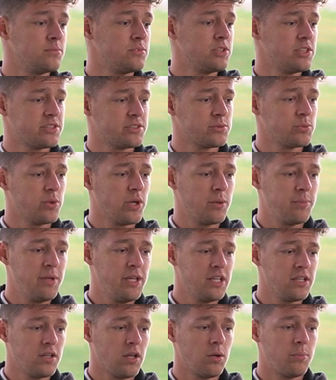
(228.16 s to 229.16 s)
Just want to
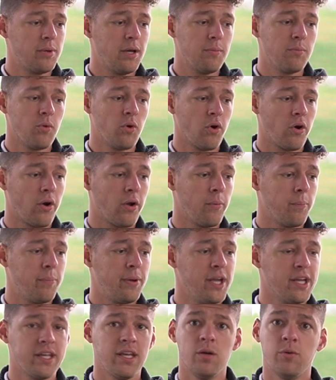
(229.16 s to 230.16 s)
be a little bit more
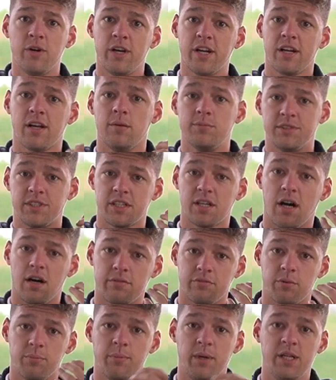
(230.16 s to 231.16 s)
picky when it comes to
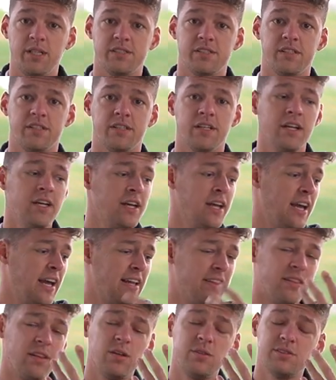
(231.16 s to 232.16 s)
confirmation.
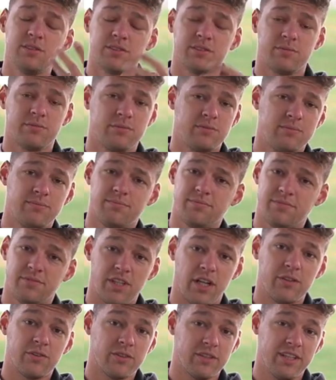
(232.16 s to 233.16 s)
And those
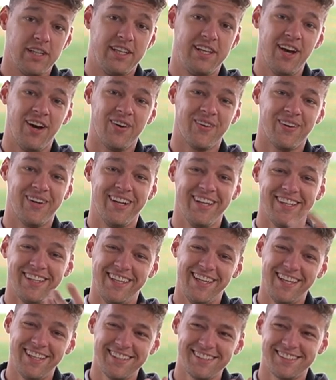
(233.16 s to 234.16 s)
generally don't
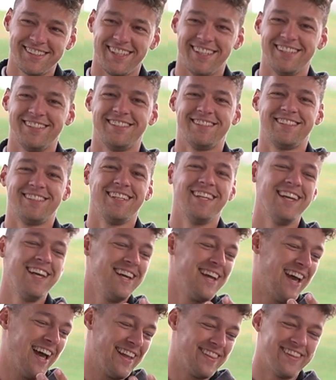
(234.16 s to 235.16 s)
really exist
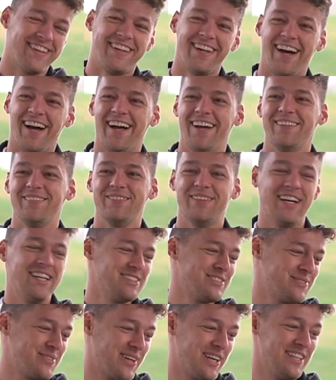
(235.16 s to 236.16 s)
at the time
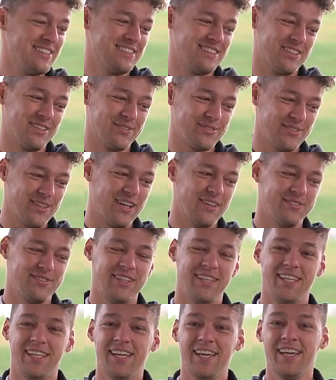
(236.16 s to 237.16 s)
as far as your
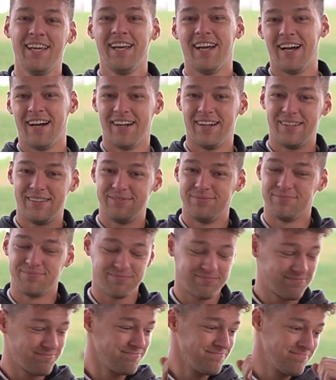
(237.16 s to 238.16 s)
fluffy
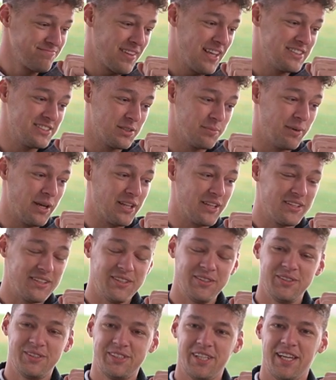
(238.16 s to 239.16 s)
Issabella
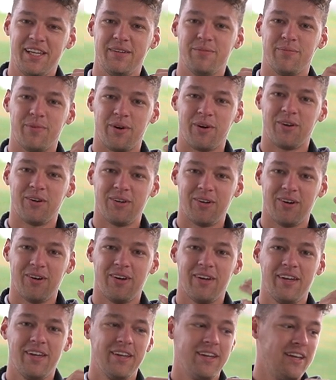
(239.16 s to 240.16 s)
new shade Merle.
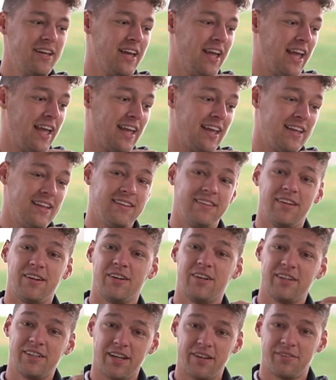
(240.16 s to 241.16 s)
And
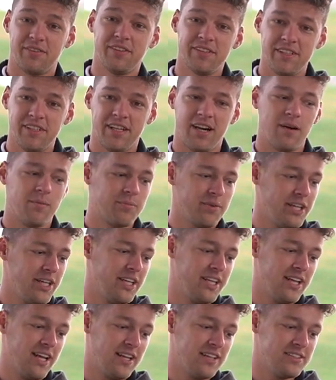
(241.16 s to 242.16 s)
they're definitely not
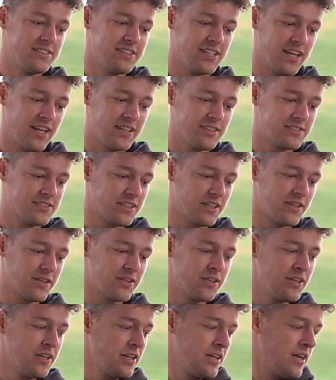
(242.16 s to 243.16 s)
breeding age yet.
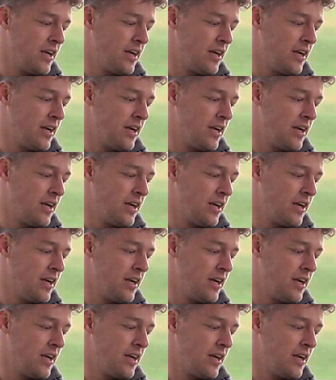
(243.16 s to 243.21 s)
So